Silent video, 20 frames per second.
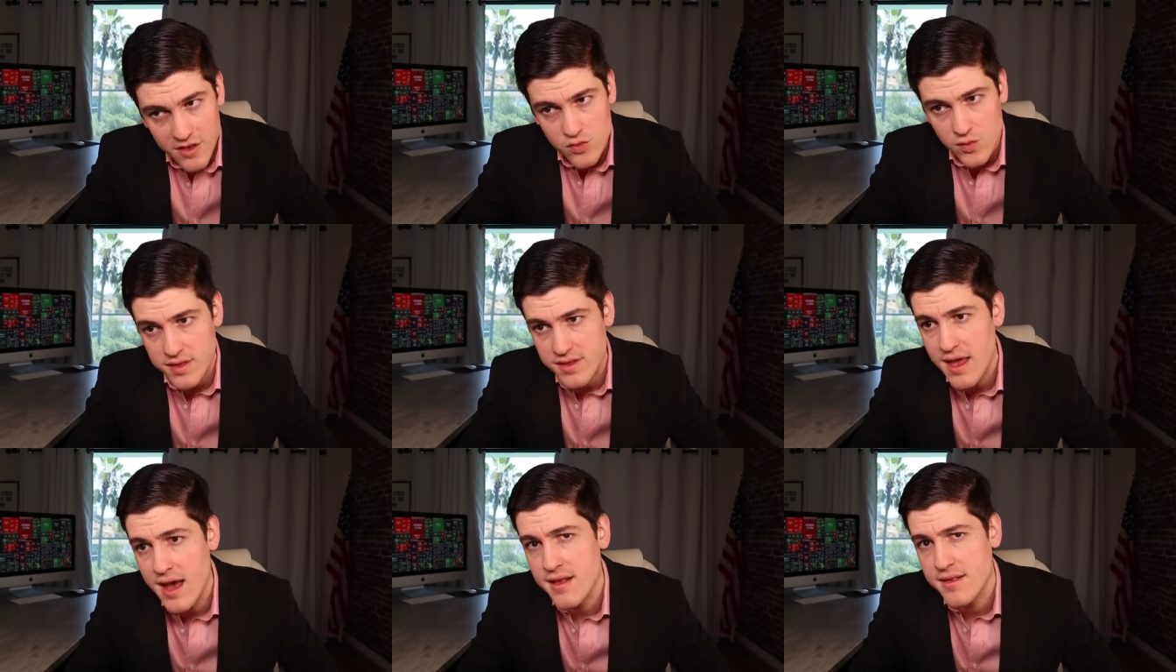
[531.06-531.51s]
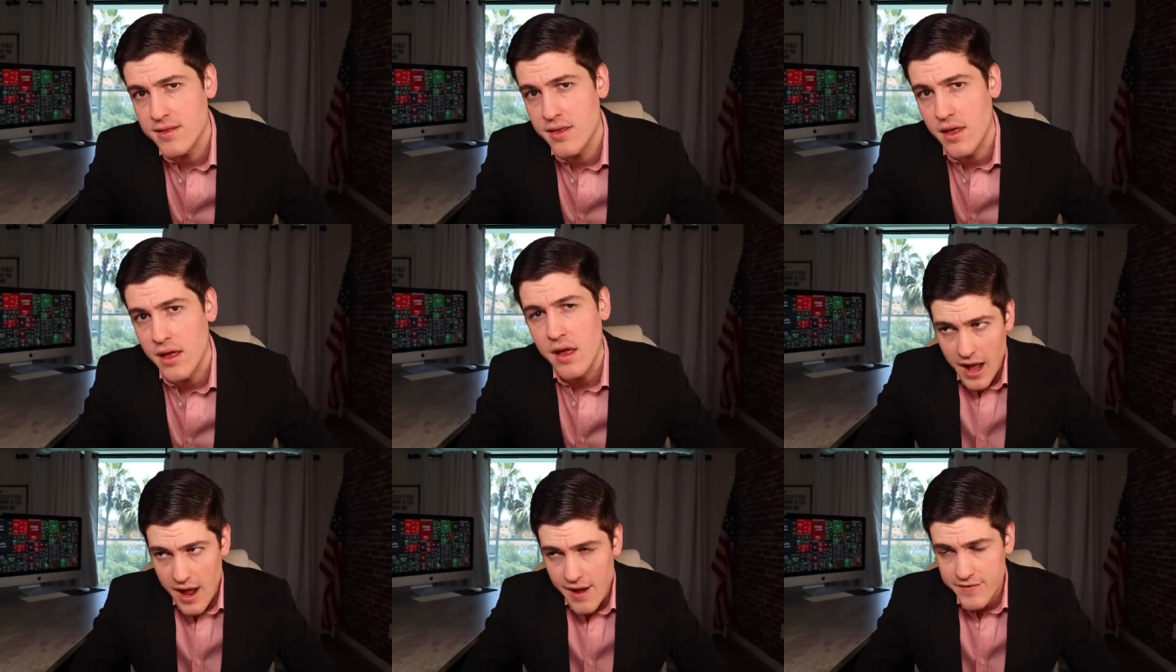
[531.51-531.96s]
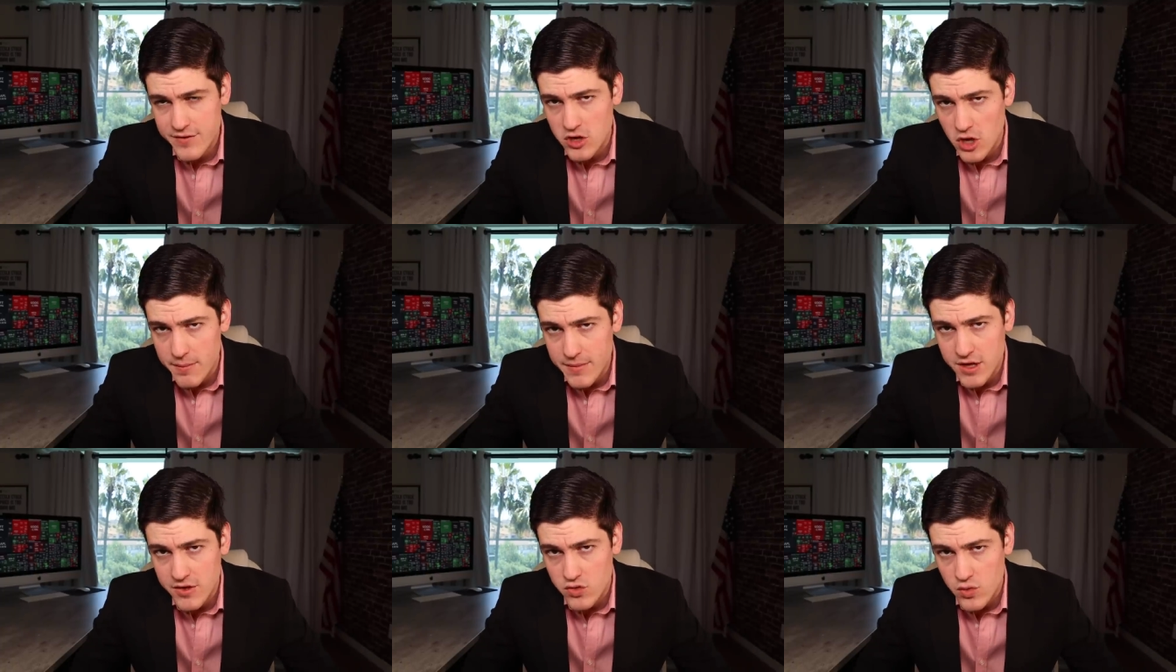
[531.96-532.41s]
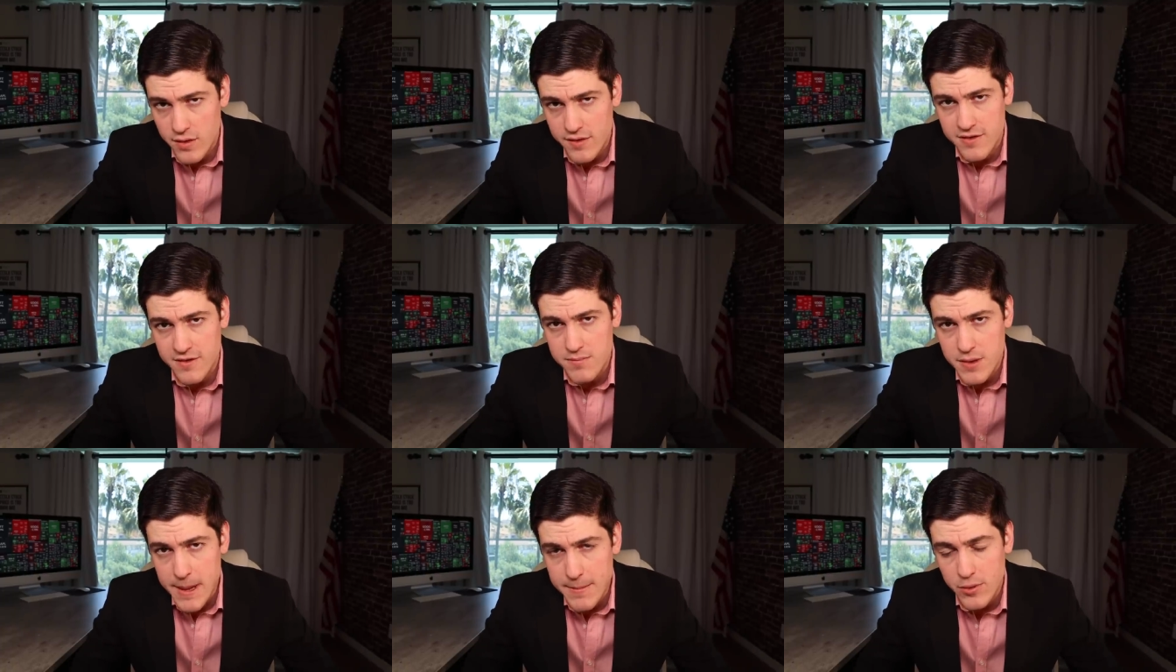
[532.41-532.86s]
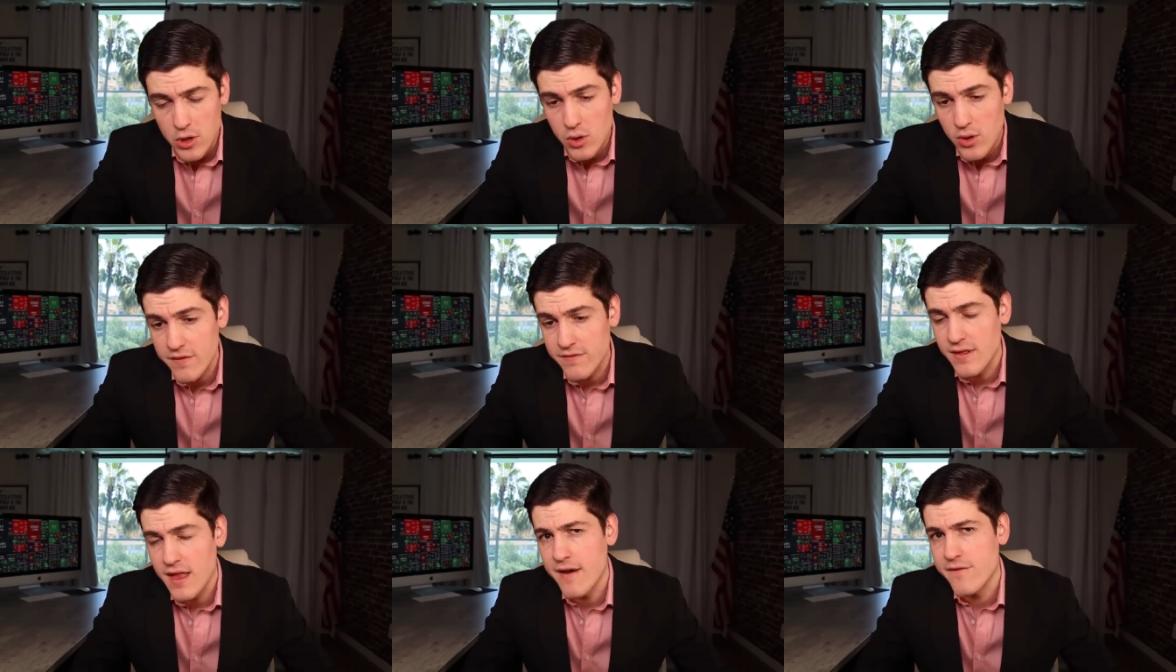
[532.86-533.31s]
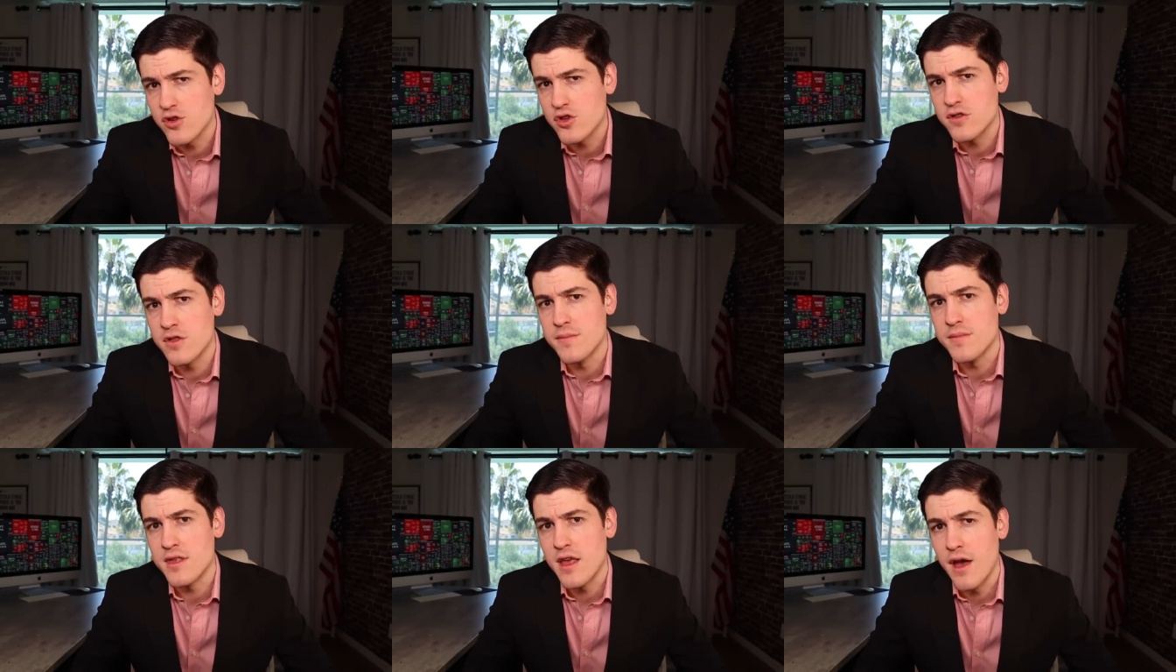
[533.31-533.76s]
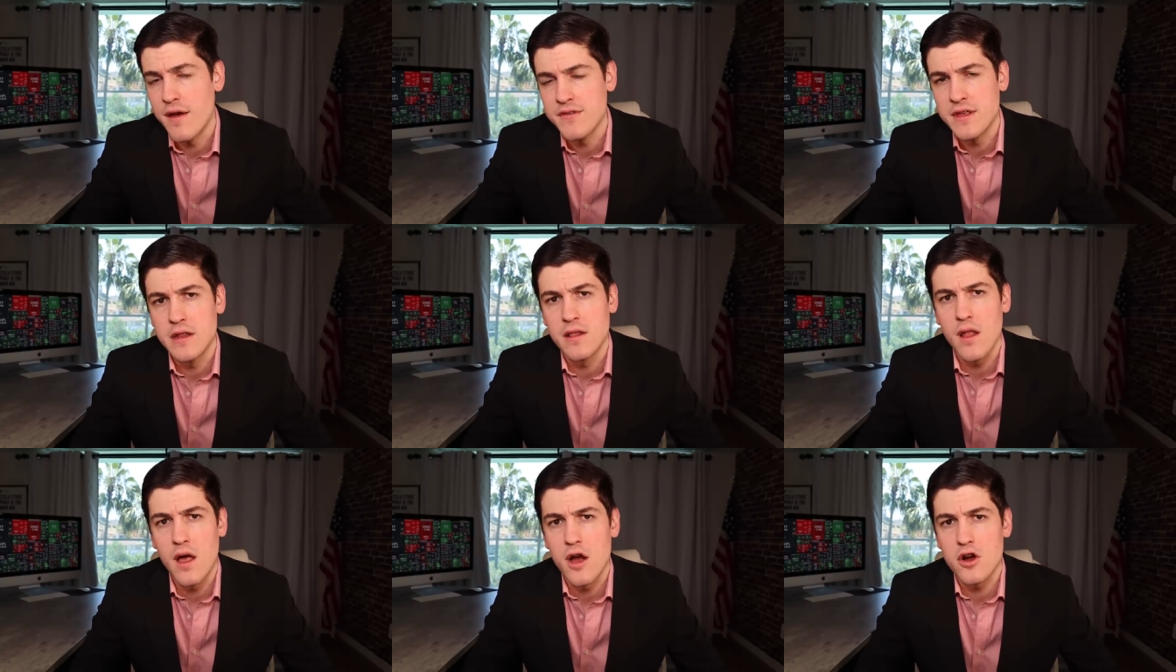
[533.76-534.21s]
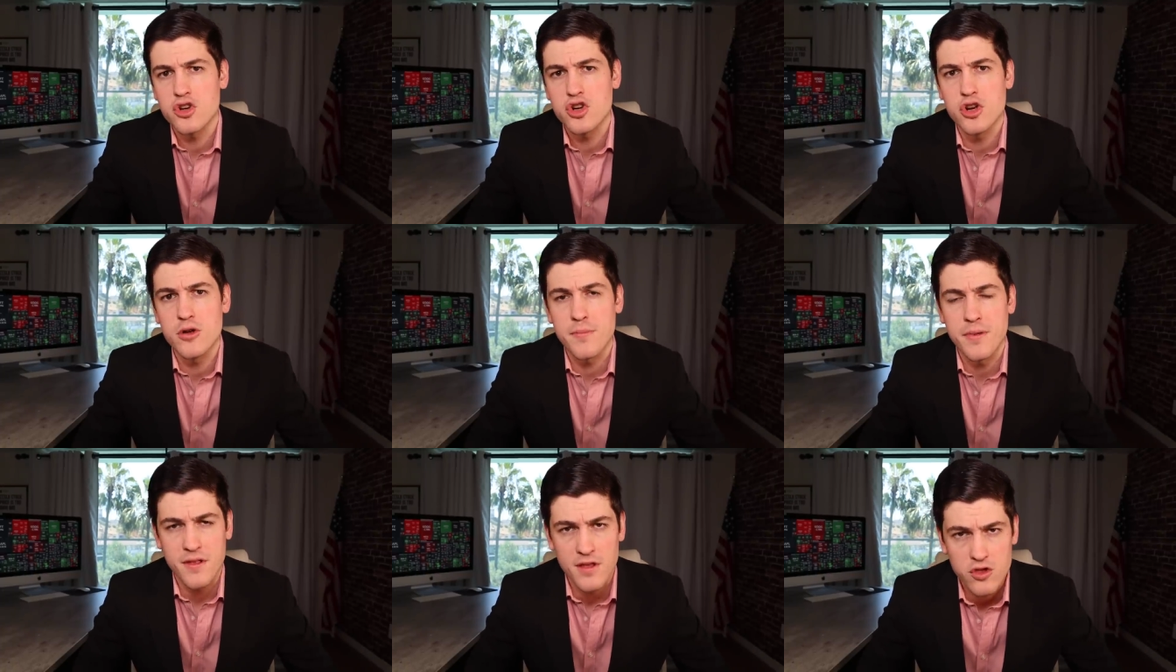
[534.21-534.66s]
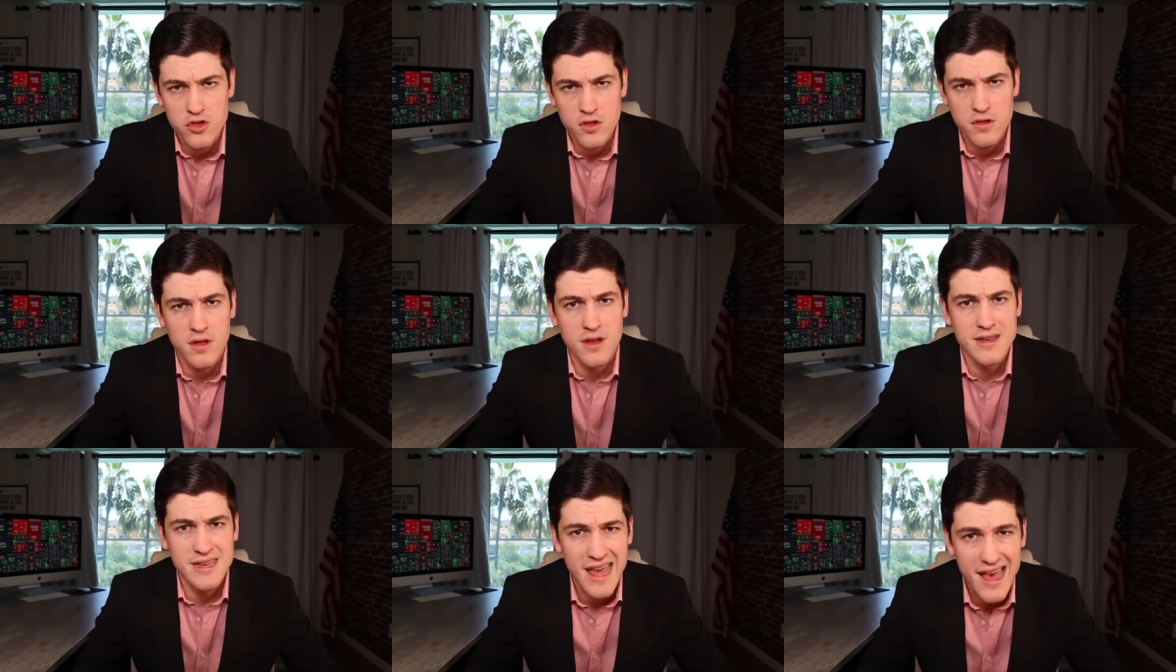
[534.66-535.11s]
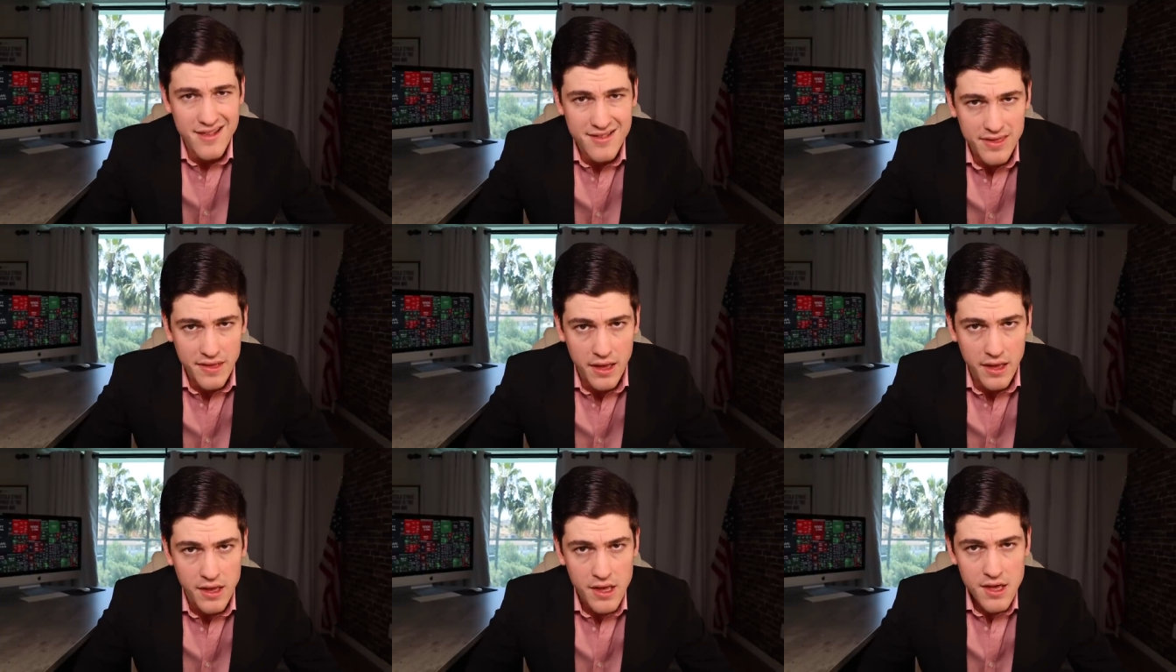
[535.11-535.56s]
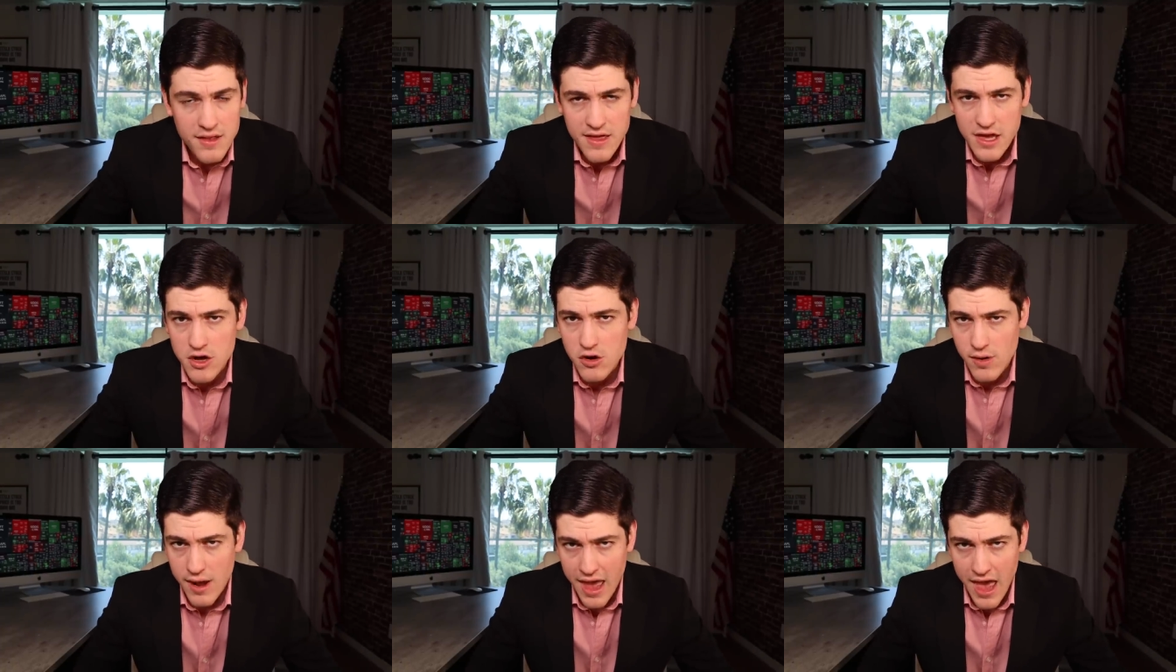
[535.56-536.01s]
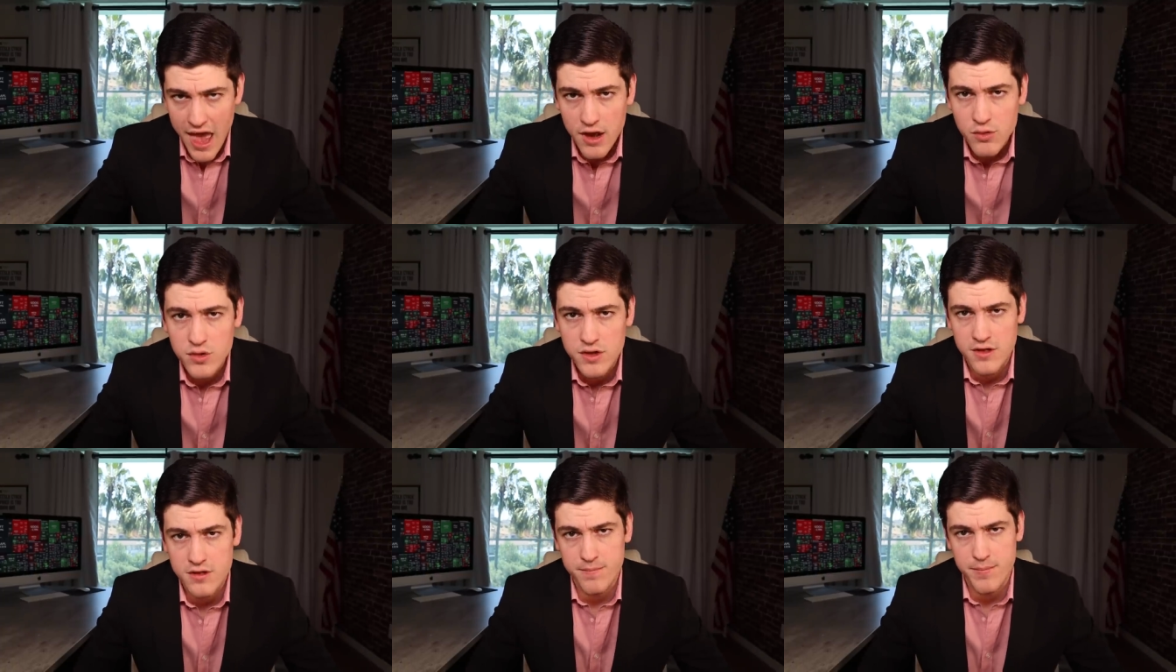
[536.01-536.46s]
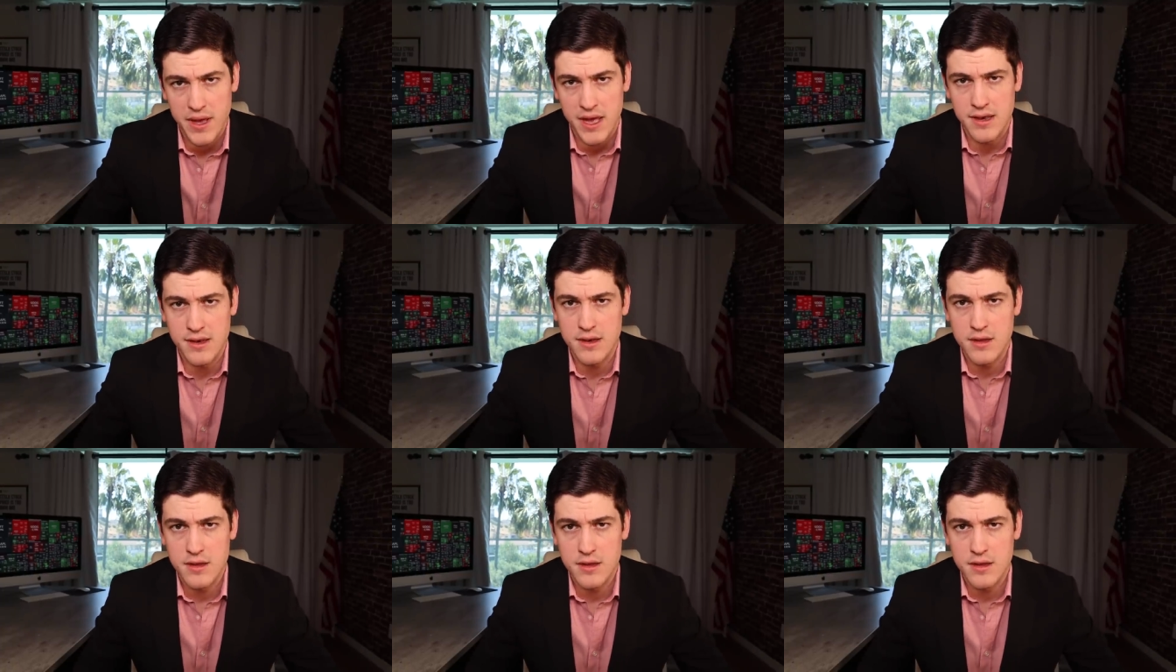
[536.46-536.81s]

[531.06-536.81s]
is with Tesla. I have so many stories of people who have leveraged themselves in long-term positions on Tesla that your head would spin.